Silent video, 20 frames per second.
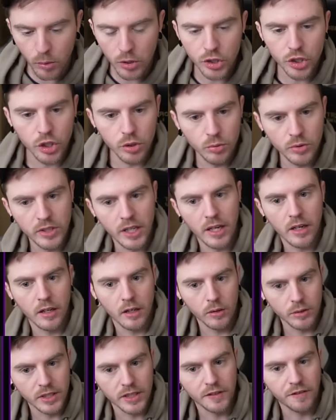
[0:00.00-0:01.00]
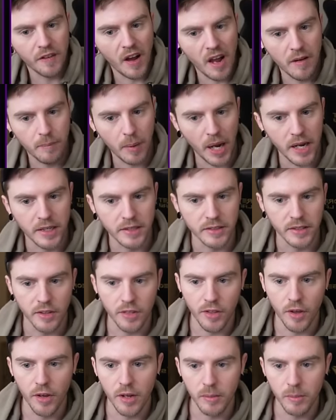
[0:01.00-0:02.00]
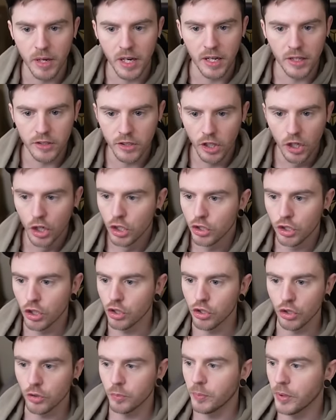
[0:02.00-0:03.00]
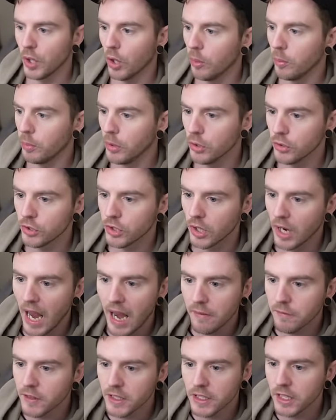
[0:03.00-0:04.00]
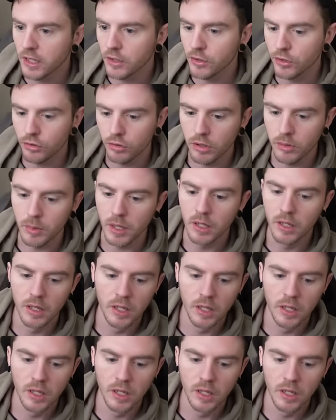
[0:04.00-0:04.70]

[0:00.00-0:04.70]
tunes in and loses 5 buy-ins in 30 minutes. to just pure bullshit. Every single streamer.